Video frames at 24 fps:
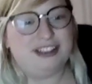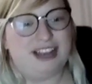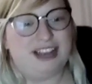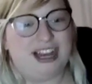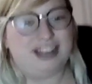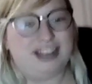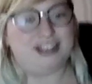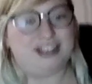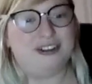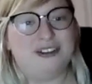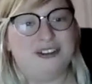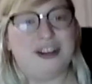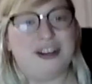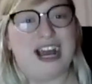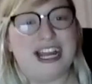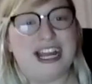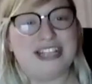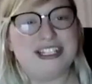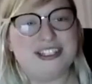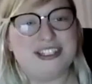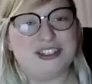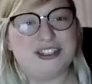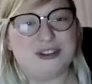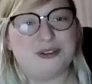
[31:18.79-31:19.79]

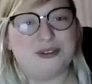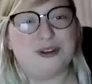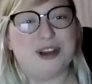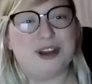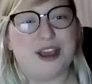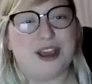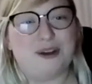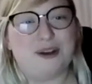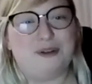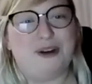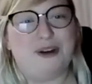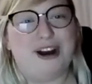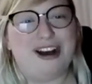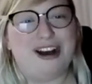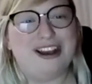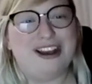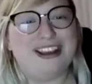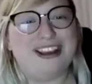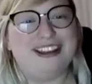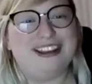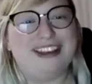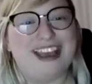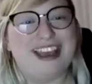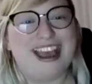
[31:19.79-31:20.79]
I do what I
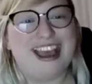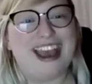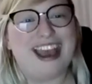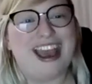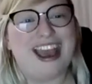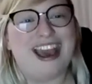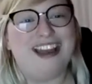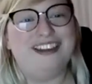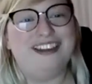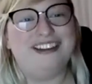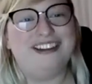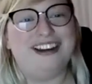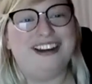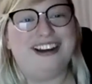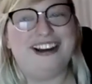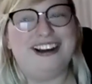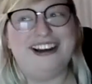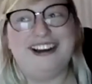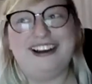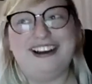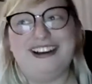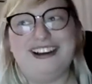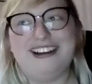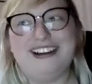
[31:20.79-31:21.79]
want, and
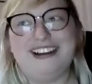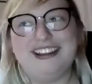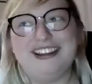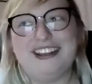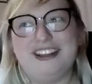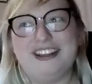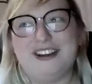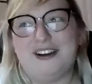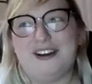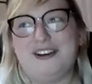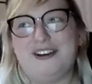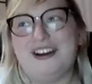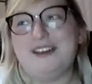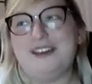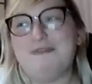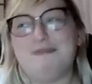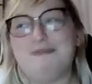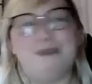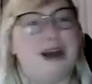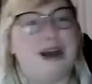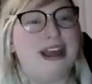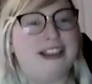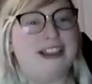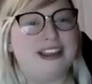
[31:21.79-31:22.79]
you know
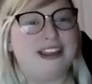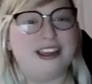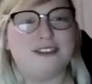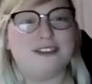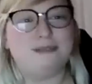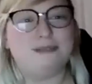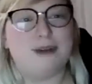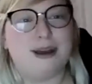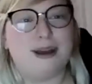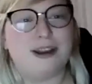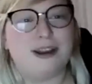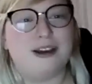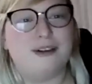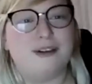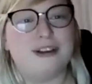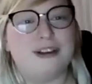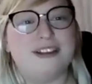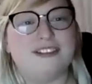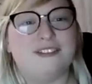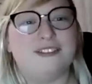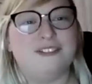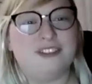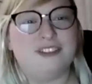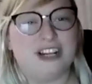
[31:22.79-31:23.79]
what? My life motto
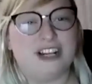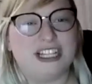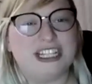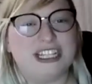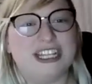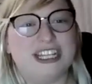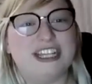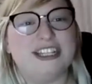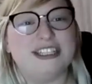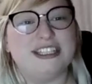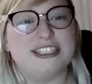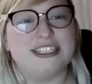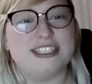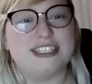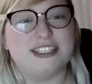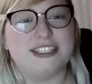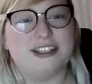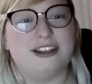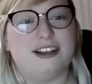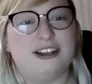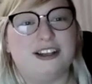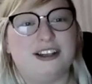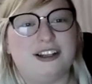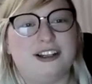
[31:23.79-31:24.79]
is fuck it,
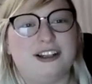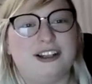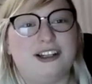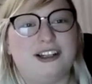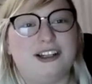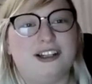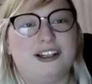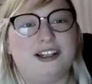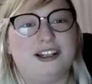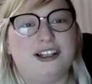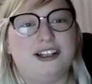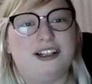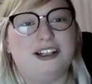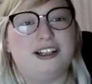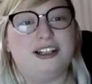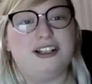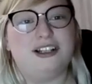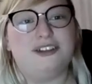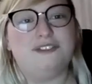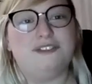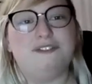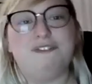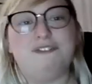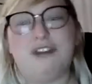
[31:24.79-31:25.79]

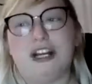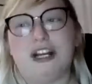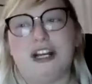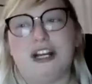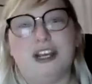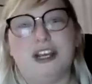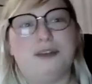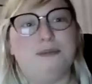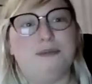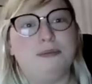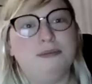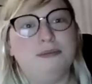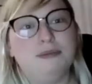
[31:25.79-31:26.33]
so fuck him.